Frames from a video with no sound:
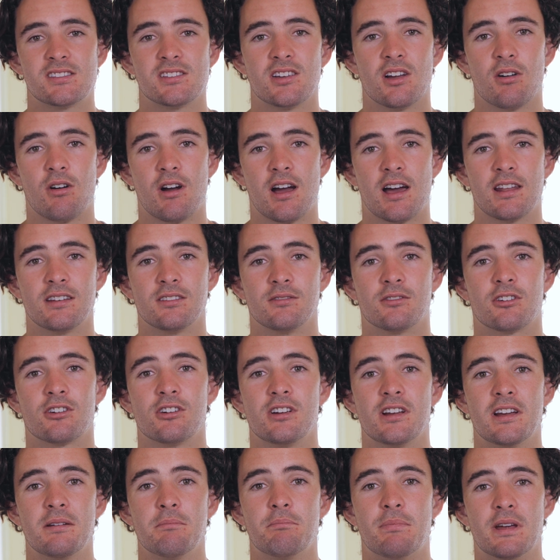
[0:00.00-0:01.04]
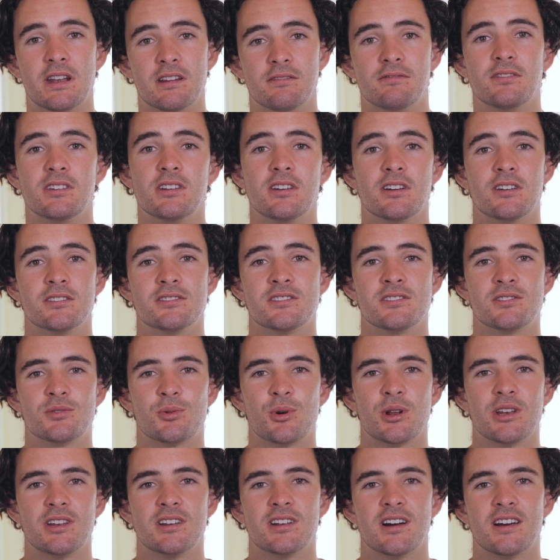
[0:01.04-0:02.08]
to go out and create better videos in
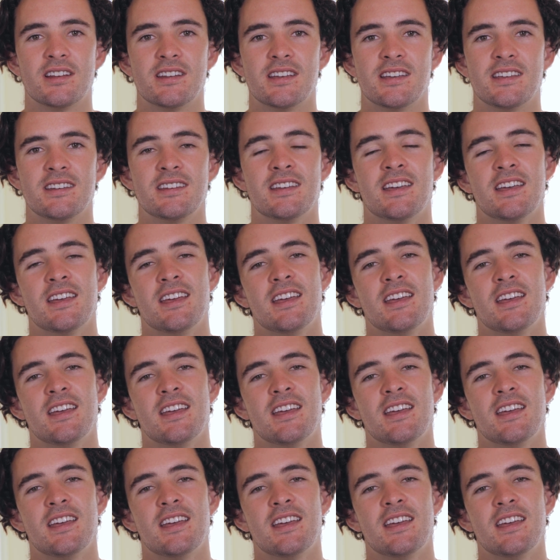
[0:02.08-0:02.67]
2019.